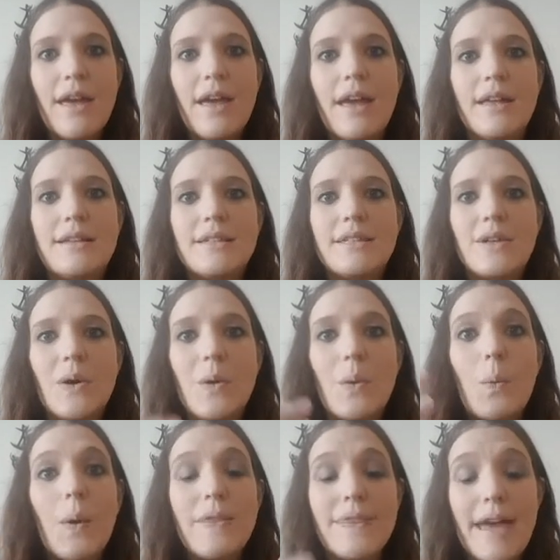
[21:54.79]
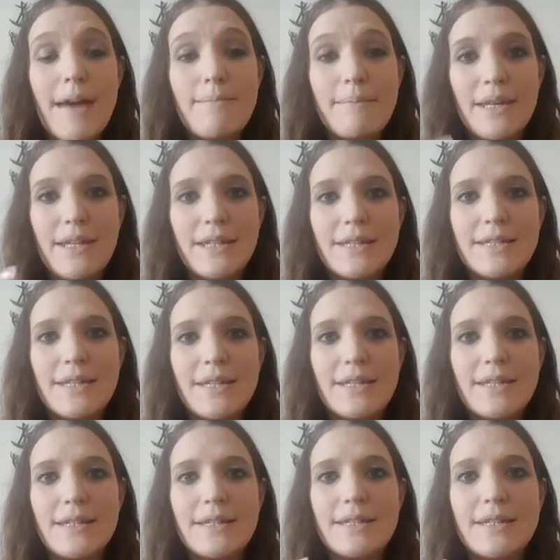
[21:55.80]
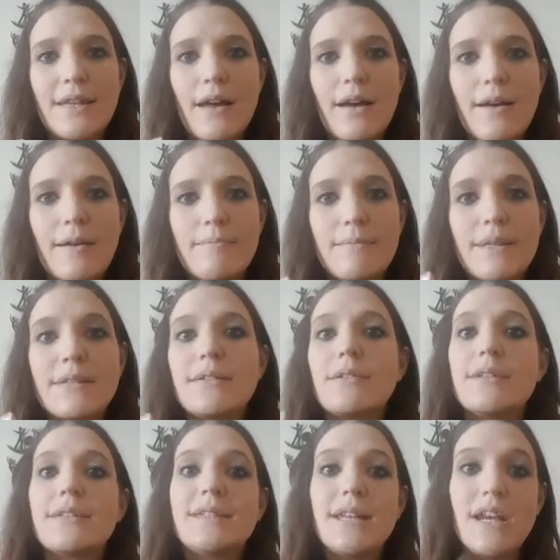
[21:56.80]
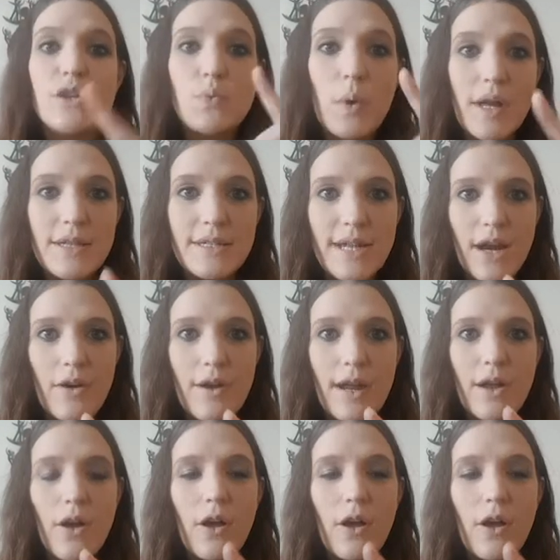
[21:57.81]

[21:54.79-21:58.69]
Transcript: And so what that means is, so at stage 1 tearing,